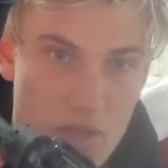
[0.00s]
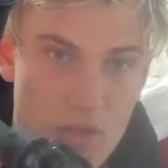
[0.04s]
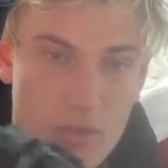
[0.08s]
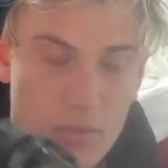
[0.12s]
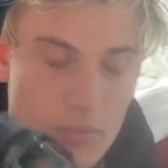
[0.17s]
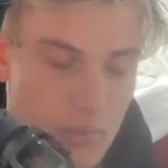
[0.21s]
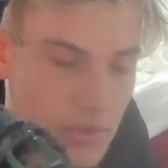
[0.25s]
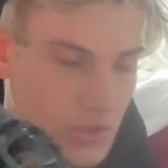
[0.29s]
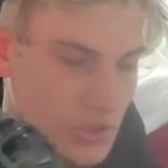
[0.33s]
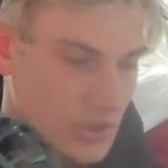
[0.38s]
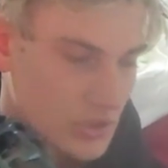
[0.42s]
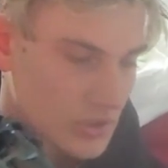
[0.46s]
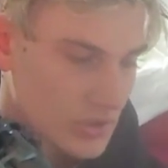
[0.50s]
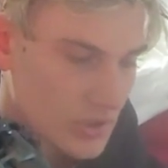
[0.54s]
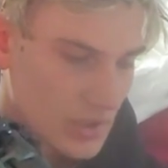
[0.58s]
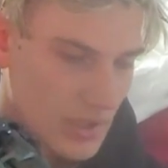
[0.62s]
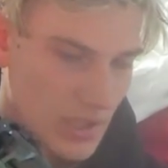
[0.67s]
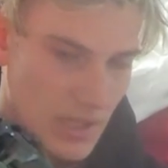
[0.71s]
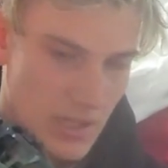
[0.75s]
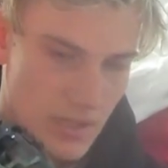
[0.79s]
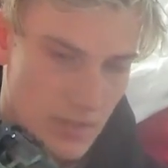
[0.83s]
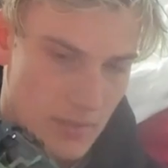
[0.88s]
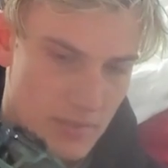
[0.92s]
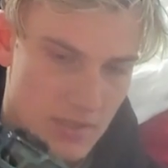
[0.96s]
which
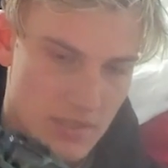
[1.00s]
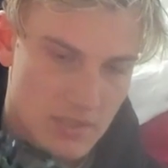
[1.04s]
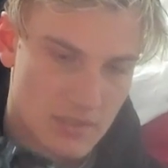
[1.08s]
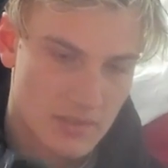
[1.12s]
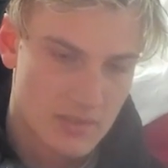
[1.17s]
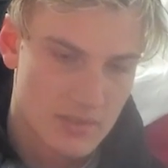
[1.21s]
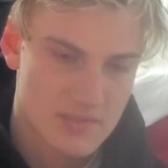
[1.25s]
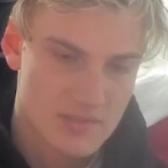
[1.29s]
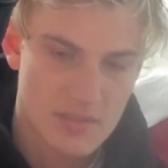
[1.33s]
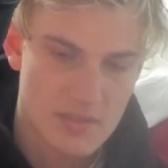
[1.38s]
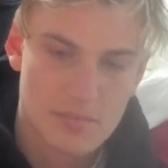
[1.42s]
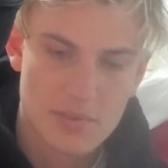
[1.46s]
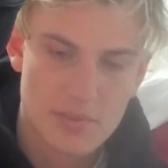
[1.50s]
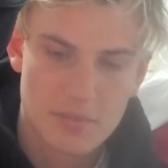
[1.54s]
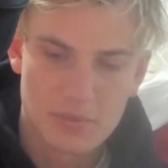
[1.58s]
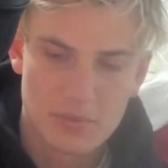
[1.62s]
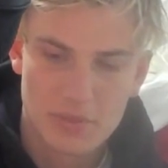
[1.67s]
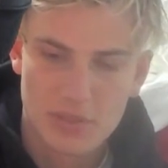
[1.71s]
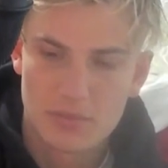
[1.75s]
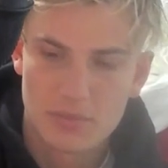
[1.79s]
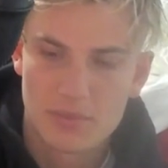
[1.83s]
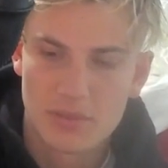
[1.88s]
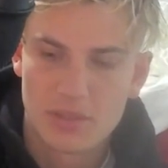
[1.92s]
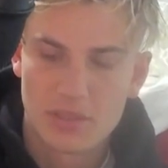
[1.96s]
I mean, some people are
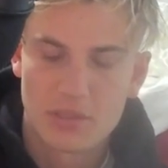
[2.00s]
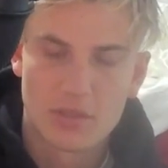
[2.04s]
gonna be like,